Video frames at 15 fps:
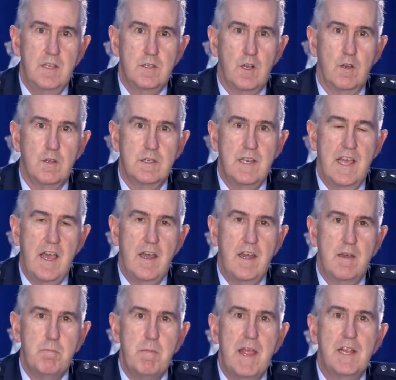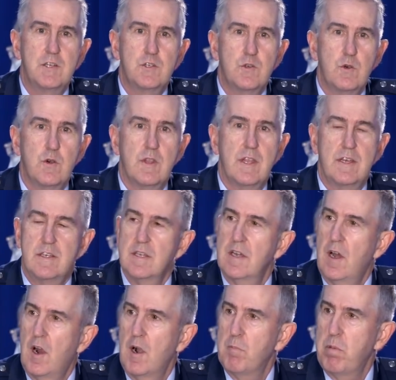To look down and make sure that
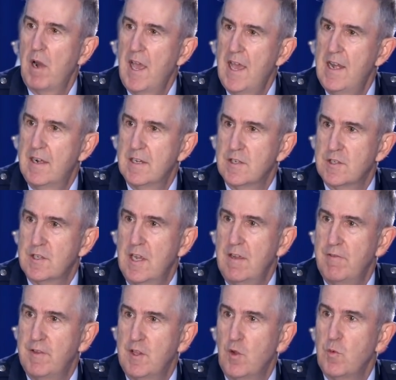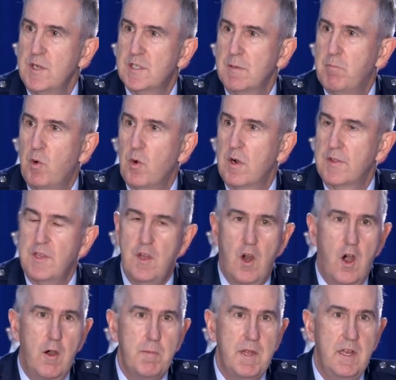our planet is safe and that we support the
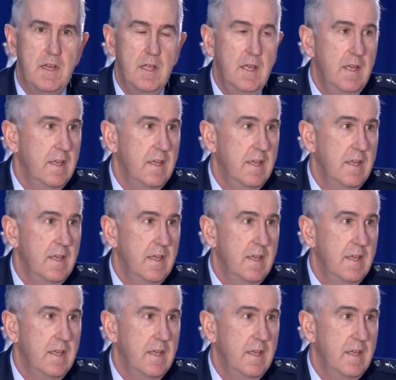Army,